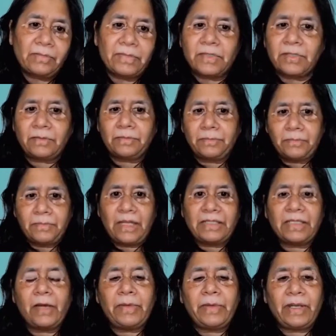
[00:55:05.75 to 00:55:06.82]
So
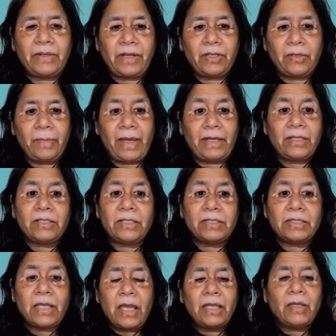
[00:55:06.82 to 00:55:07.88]
that's how we are trying to manage this.